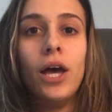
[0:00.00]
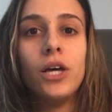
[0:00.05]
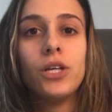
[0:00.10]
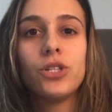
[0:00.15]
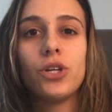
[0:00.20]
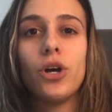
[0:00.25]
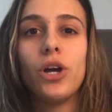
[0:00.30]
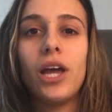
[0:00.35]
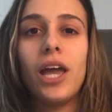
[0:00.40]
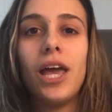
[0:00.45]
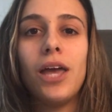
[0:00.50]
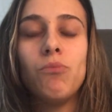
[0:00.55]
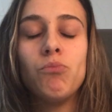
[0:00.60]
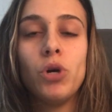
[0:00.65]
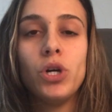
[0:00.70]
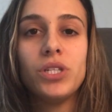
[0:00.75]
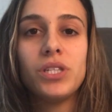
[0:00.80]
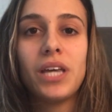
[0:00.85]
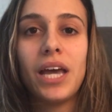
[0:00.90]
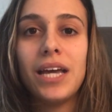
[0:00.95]
So in
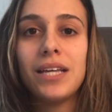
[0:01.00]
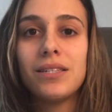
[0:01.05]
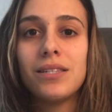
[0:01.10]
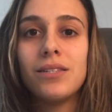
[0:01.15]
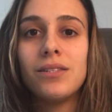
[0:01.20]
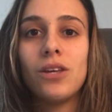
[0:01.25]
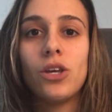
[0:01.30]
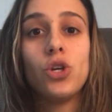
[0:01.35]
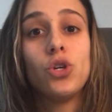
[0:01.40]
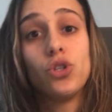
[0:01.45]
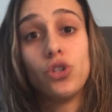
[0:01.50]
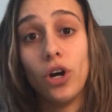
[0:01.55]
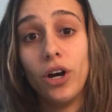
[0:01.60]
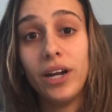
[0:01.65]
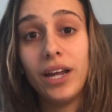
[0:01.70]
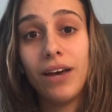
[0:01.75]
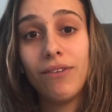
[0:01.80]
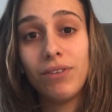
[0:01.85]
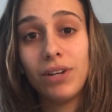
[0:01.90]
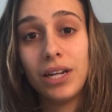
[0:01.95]
most cases, you
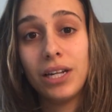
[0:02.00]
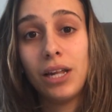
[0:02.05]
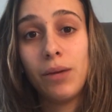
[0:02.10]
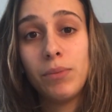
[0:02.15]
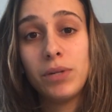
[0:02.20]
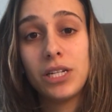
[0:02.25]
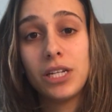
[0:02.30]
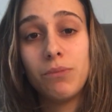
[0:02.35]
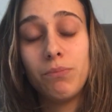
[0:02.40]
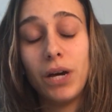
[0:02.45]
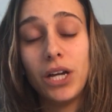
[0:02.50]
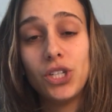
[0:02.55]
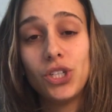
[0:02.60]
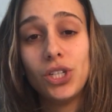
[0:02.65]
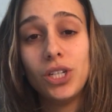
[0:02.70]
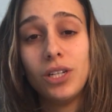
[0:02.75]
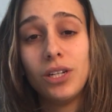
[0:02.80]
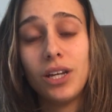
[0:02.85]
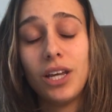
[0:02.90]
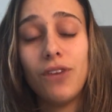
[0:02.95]
don't have an unlimited
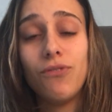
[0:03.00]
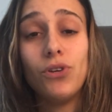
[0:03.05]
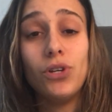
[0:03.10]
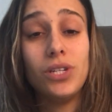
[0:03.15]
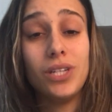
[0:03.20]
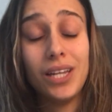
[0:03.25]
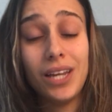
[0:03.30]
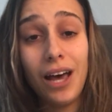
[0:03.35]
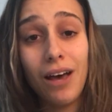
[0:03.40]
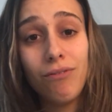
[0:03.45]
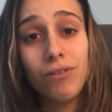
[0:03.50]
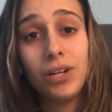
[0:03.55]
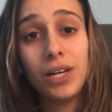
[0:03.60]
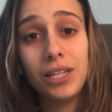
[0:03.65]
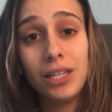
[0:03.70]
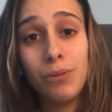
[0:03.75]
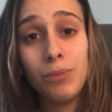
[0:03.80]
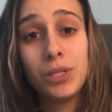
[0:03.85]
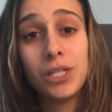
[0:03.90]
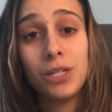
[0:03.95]
budget. If you did have an
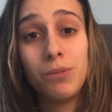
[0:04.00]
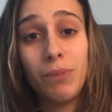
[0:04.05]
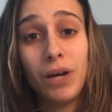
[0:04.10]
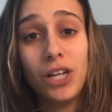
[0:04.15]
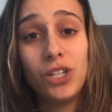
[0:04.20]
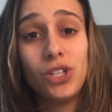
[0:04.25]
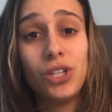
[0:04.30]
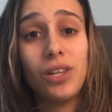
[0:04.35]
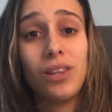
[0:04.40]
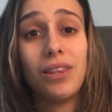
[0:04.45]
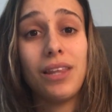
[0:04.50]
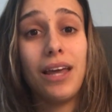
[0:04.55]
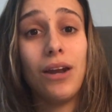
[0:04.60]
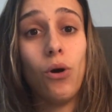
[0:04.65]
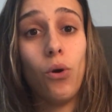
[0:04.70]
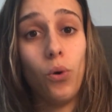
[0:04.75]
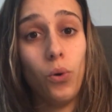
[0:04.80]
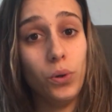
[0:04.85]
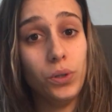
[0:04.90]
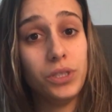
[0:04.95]
unlimited budget, then
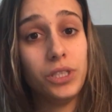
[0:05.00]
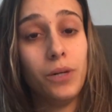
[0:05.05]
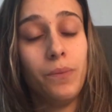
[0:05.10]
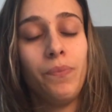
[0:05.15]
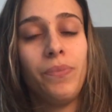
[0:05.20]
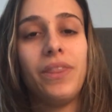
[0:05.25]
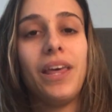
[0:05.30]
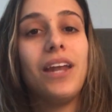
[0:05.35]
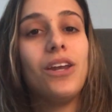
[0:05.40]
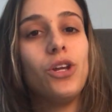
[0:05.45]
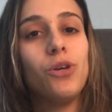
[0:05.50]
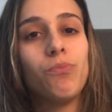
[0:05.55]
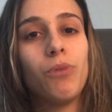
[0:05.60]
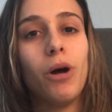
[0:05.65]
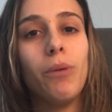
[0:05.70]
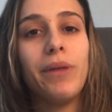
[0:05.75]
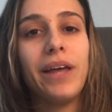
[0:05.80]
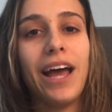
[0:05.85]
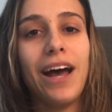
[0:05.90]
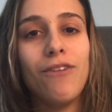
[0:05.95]
awesome, then you
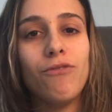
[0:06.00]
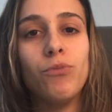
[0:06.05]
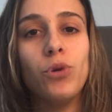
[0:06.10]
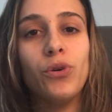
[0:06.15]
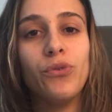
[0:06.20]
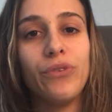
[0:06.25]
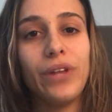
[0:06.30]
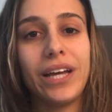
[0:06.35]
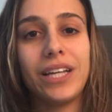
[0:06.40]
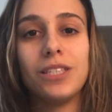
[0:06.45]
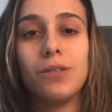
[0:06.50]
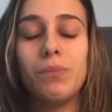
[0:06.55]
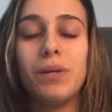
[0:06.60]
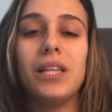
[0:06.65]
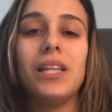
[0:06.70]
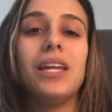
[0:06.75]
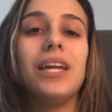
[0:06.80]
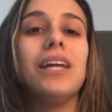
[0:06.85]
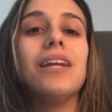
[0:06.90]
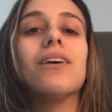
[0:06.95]
probably have more
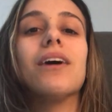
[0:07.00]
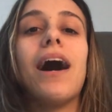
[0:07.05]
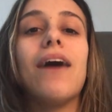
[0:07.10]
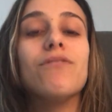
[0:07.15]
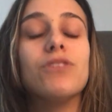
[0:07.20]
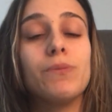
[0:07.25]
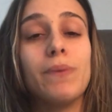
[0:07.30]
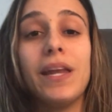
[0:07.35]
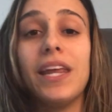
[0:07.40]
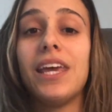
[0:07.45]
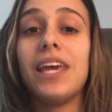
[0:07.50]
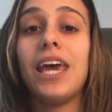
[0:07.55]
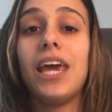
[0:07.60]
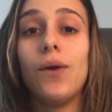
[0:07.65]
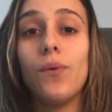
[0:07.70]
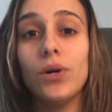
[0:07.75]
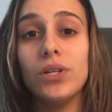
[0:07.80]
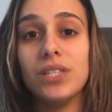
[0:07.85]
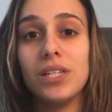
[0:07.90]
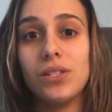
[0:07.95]
flexibility to have as many
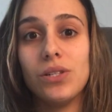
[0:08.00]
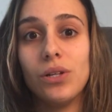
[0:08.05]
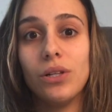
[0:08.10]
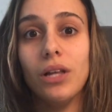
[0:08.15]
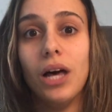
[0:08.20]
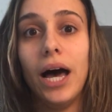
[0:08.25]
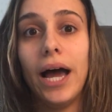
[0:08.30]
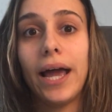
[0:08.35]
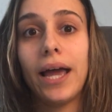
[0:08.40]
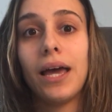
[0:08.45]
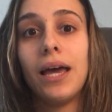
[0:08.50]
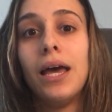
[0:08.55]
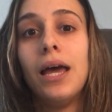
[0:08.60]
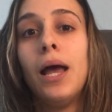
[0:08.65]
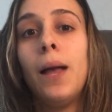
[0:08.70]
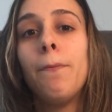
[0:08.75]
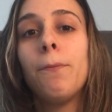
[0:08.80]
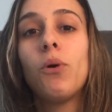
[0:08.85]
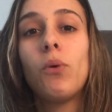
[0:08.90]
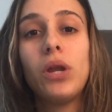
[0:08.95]
keywords as you like.
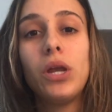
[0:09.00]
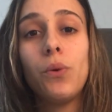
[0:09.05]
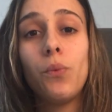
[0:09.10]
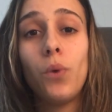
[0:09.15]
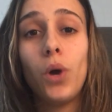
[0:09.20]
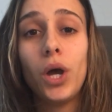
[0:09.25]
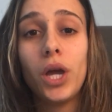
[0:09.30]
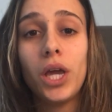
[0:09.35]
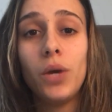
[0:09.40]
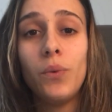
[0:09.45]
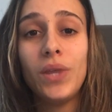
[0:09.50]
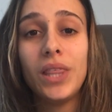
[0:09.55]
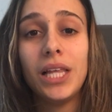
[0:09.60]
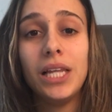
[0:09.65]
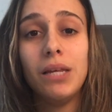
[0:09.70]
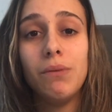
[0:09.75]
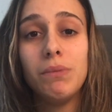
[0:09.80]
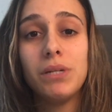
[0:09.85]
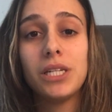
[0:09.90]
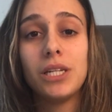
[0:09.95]
But when you're working with a
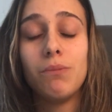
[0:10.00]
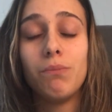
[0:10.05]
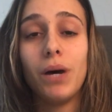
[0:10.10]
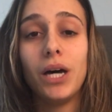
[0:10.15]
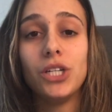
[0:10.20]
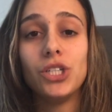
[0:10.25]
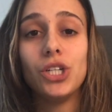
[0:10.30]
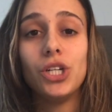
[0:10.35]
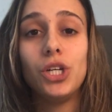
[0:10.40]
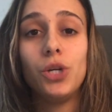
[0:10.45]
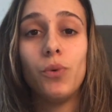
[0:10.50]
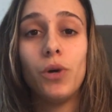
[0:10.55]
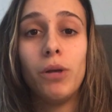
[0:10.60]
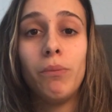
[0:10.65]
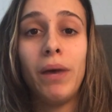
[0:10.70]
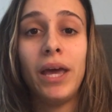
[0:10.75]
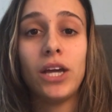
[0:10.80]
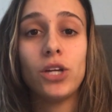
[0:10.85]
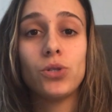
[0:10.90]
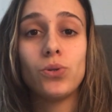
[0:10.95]
limited budget, you want
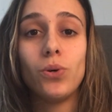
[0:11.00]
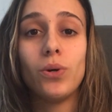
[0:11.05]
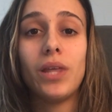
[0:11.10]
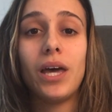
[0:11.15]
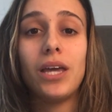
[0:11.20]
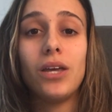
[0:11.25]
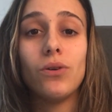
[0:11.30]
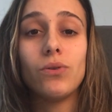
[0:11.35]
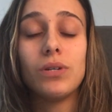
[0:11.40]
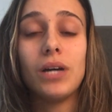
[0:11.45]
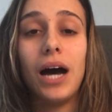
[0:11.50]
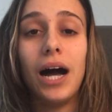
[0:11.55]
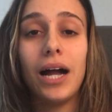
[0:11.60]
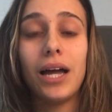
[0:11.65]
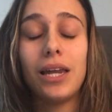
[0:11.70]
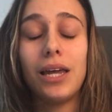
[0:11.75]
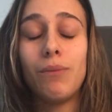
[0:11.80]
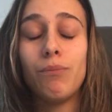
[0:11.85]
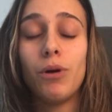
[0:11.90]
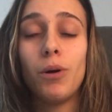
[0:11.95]
to make sure that you're
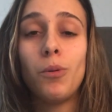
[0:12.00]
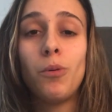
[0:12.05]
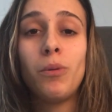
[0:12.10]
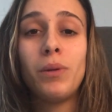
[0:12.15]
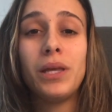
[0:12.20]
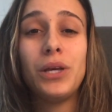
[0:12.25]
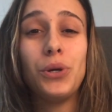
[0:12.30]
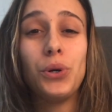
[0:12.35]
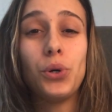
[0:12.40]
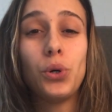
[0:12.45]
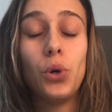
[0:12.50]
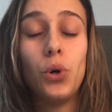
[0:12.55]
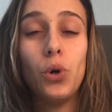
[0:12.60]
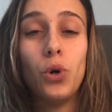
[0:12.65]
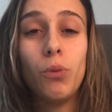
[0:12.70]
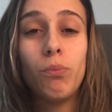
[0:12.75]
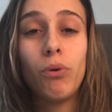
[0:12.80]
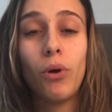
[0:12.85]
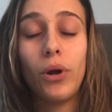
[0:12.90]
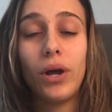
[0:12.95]
targeting probably your
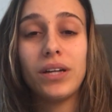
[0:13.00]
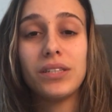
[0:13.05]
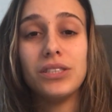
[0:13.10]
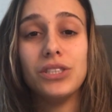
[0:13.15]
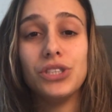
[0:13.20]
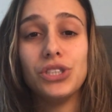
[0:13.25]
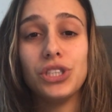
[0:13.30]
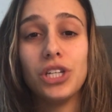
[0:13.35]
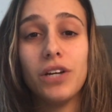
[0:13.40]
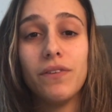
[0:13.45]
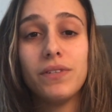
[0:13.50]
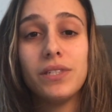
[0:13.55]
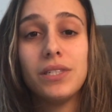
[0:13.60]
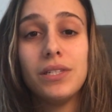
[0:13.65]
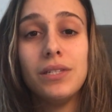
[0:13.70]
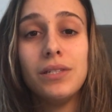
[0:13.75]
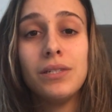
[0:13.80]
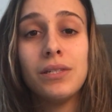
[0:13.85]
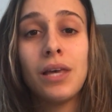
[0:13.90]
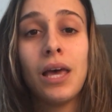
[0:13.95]
core products and
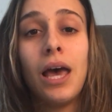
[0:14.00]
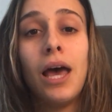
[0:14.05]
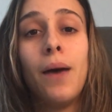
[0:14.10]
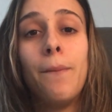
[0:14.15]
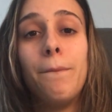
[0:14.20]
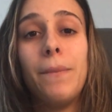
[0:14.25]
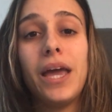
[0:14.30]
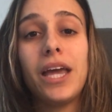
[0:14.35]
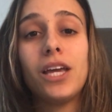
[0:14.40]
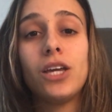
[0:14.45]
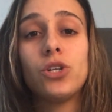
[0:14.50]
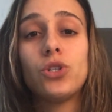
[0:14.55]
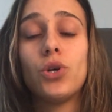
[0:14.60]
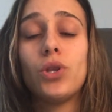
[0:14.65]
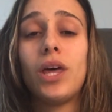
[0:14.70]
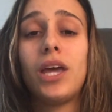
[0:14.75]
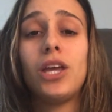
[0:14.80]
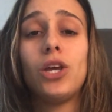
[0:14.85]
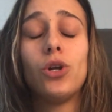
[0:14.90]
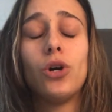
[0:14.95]
services, making sure
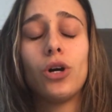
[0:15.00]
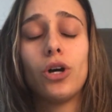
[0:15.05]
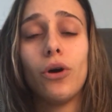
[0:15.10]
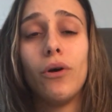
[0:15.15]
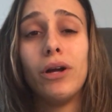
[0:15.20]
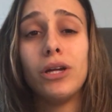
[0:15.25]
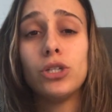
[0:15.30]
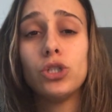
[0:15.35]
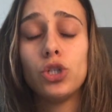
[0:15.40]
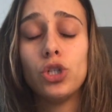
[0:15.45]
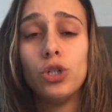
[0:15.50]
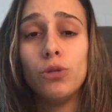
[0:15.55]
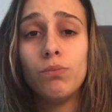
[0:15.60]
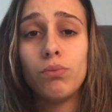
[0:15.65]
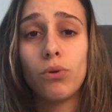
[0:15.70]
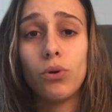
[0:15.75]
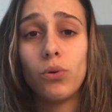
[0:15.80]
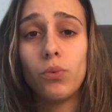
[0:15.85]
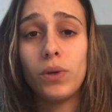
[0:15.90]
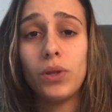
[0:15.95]
that you're not going too
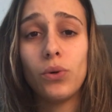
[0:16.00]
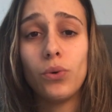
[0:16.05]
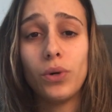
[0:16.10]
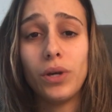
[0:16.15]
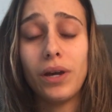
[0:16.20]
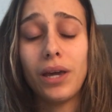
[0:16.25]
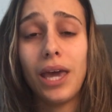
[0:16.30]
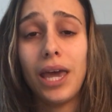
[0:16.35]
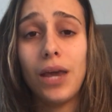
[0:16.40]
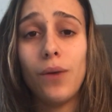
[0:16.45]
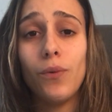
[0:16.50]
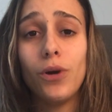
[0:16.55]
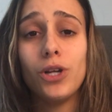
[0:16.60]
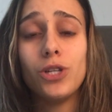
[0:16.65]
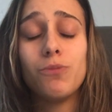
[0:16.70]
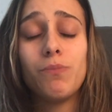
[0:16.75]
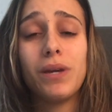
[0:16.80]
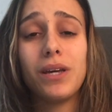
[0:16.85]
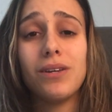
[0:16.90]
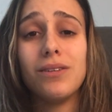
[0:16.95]
broad with all your
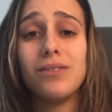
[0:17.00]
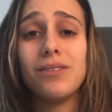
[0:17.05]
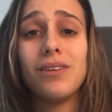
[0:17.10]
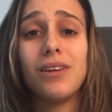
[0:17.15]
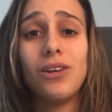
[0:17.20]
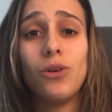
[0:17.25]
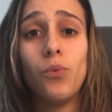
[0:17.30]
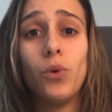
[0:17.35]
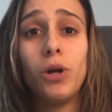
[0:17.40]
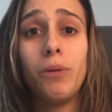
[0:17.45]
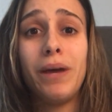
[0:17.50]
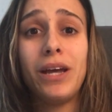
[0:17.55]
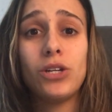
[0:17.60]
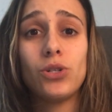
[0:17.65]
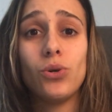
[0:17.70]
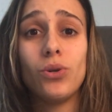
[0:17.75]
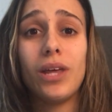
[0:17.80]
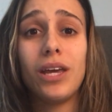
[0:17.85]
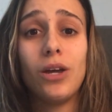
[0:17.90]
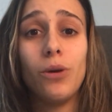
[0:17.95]
keywords, because you want to make
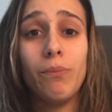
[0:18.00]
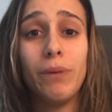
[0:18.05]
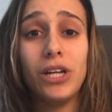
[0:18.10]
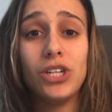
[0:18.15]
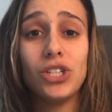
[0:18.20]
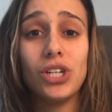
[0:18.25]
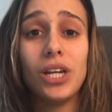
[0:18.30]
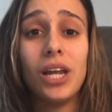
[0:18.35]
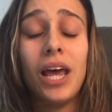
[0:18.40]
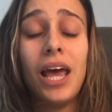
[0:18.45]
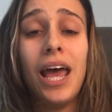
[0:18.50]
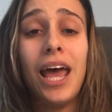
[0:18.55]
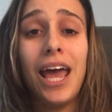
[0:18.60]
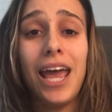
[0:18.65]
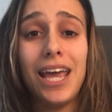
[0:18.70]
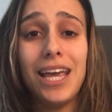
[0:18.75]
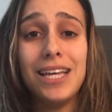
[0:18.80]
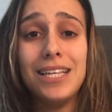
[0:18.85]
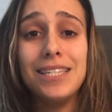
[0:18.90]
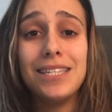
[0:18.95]
sure that your budget
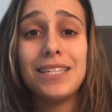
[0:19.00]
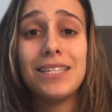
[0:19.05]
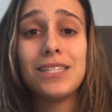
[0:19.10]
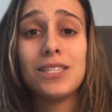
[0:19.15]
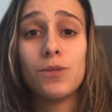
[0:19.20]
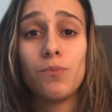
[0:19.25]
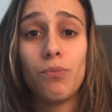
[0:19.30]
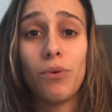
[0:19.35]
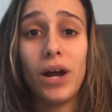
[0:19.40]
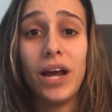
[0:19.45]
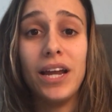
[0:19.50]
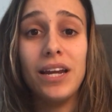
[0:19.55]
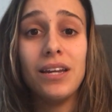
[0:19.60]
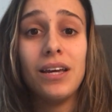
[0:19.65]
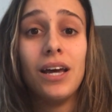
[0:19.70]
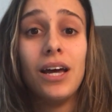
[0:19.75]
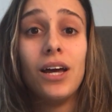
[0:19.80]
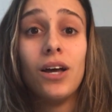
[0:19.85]
is spread